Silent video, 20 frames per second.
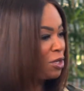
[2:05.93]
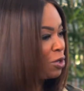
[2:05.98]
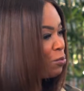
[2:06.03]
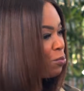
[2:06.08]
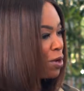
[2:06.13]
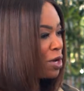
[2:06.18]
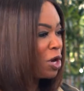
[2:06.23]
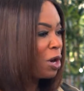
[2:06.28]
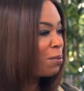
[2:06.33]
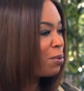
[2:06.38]
you know,
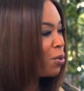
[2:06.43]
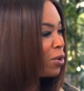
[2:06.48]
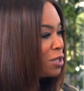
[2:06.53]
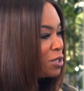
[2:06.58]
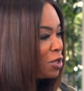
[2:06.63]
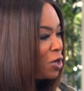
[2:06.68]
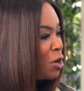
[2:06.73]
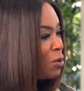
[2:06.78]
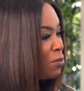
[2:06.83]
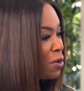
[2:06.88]
bring our
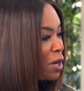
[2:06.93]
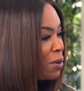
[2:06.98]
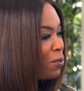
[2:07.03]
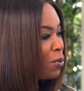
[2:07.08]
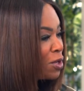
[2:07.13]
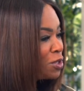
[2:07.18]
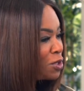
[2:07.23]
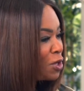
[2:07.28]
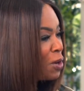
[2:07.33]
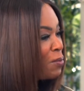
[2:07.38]
boys home, bring our
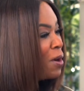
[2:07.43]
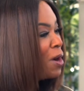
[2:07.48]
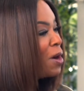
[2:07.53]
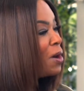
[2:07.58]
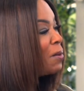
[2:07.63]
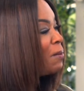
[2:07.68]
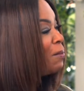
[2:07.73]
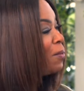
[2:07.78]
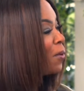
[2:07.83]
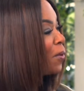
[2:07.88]
boys home.
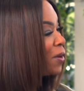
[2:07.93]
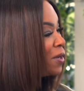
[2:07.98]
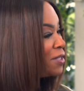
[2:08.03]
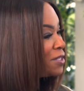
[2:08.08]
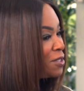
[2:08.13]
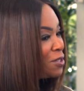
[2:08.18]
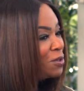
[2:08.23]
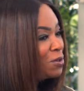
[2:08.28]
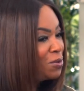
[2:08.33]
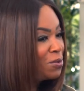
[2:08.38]

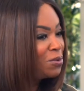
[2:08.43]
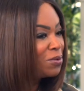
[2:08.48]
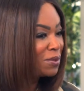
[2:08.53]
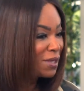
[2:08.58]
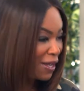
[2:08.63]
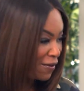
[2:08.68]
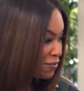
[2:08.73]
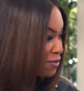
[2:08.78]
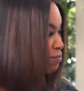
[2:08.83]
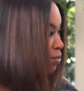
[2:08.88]
Boys who
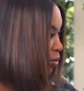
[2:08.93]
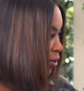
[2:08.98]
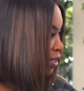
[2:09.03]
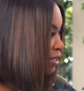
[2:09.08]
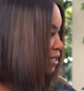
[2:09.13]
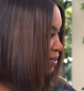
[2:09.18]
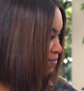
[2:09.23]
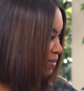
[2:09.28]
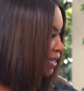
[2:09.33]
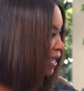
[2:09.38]
left
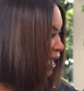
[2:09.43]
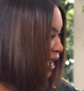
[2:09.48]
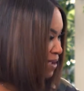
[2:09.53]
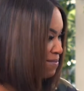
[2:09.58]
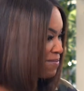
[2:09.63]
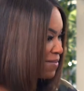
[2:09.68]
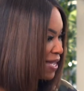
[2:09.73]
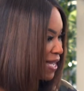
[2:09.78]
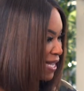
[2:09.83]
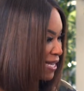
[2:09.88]
boys and
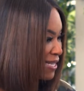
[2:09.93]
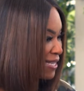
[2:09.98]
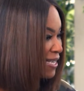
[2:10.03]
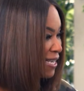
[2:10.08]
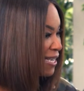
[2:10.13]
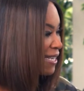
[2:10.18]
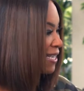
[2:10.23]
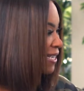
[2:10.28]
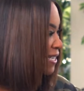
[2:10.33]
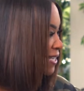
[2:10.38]
became men.
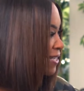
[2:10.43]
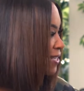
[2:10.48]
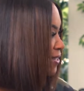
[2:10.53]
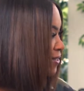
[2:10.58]
That's you